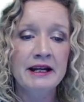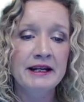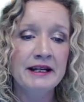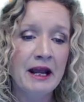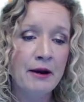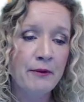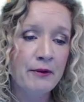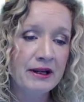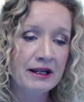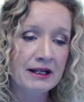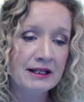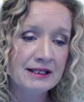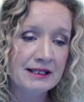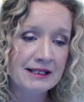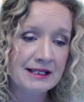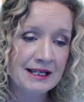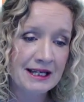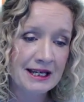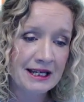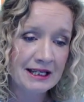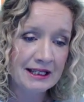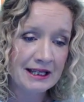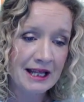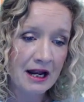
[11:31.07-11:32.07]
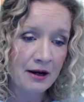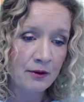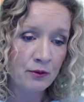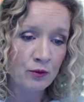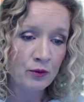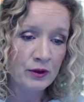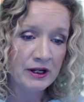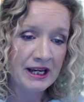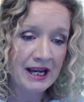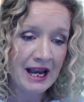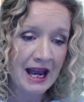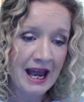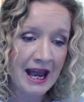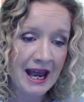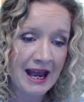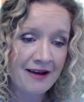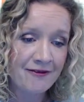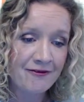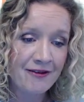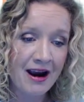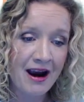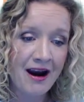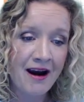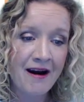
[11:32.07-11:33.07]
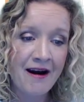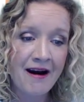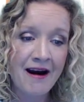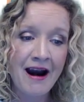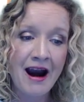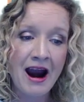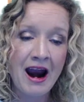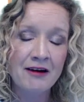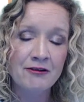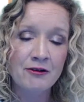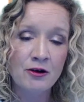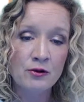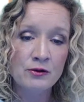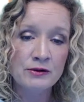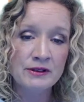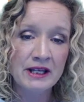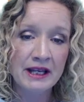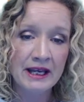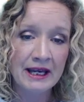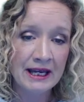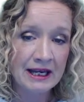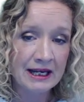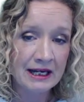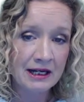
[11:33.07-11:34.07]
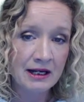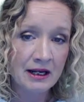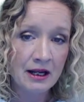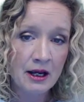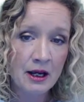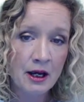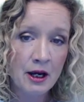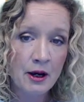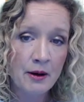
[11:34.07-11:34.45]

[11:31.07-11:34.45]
Now we can see that we have our arrows in,